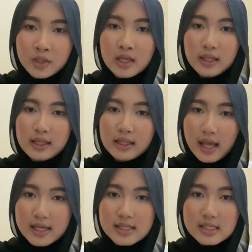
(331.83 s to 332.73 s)
Okay,
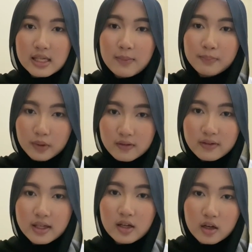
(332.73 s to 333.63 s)
next is
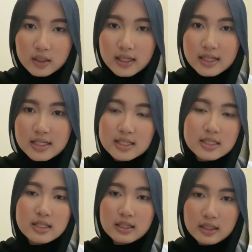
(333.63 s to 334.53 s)
improving
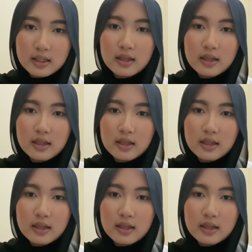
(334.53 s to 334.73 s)
organizational.